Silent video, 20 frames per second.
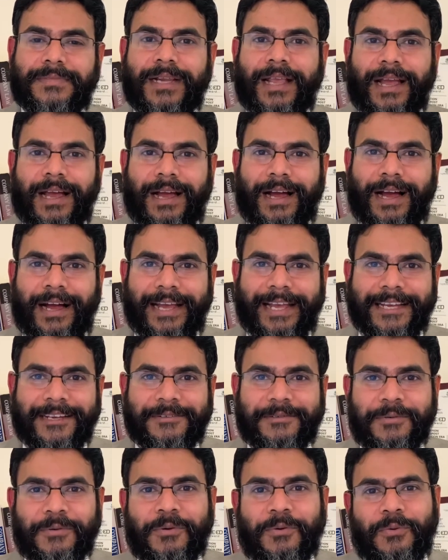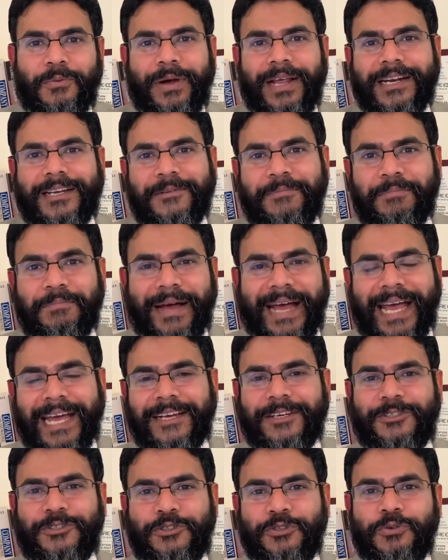Hi, welcome
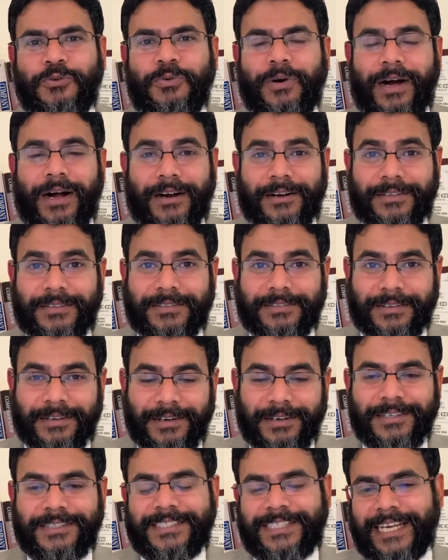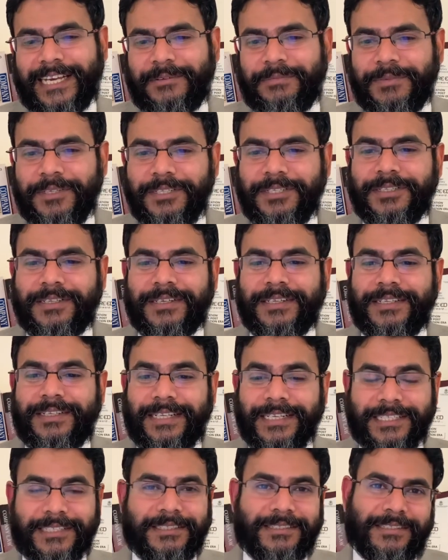back to our third segment.
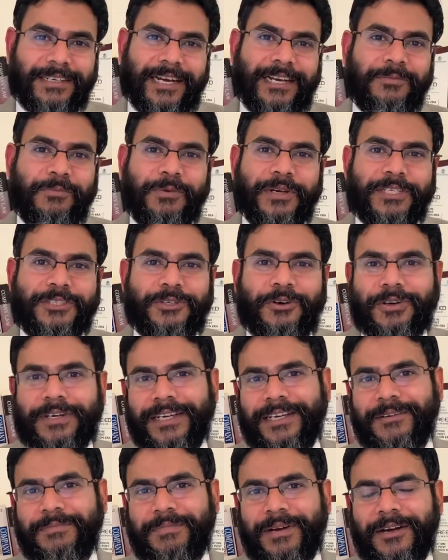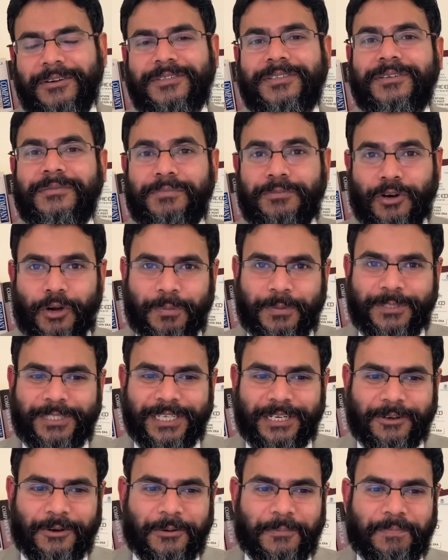This time we are talking about property
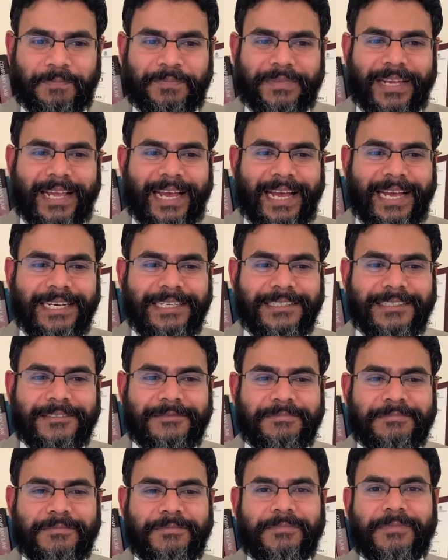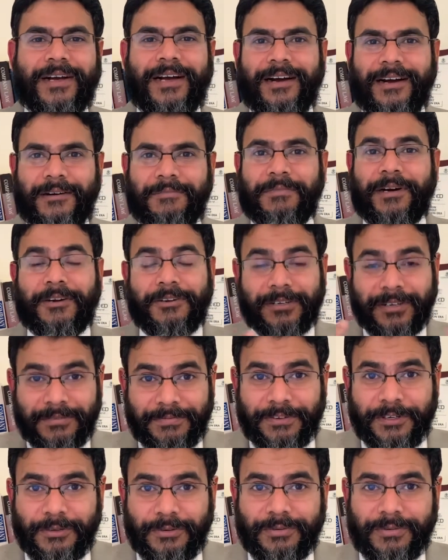law and a
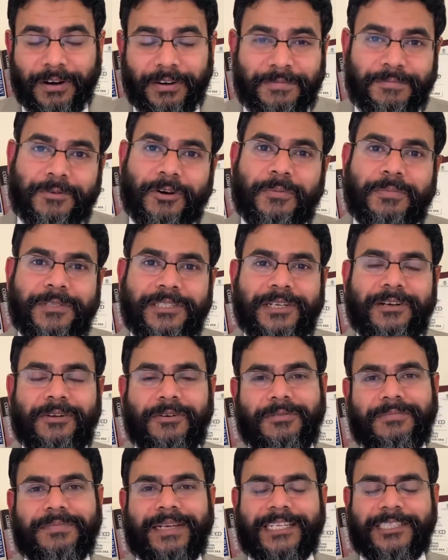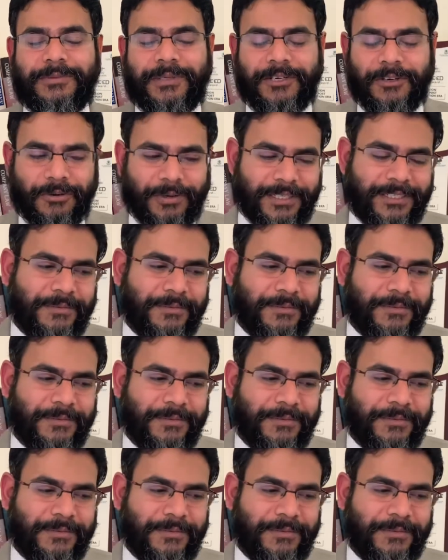review of property law as we know it.